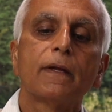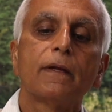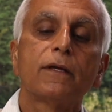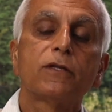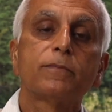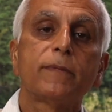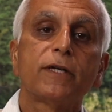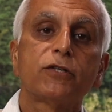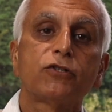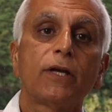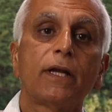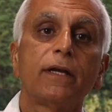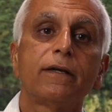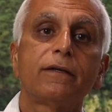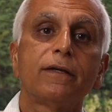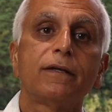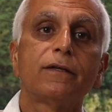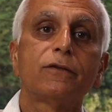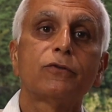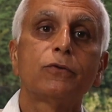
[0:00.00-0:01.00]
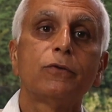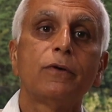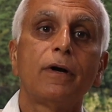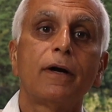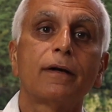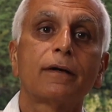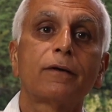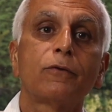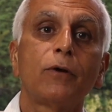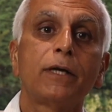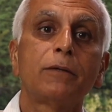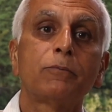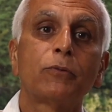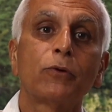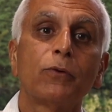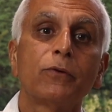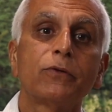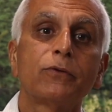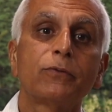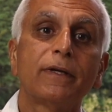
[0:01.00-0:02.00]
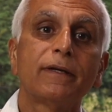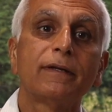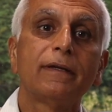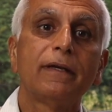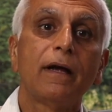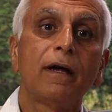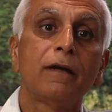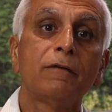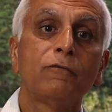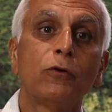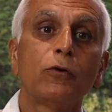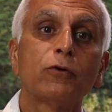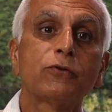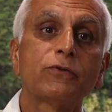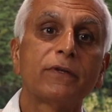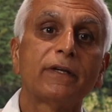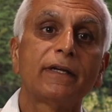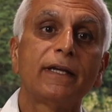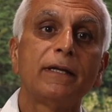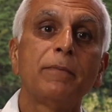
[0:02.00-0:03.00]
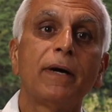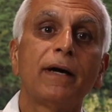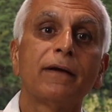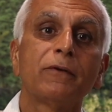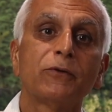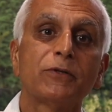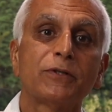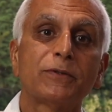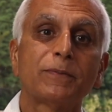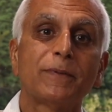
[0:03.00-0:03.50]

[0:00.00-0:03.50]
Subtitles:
specialties who are quite prone to it. Unfortunately, my own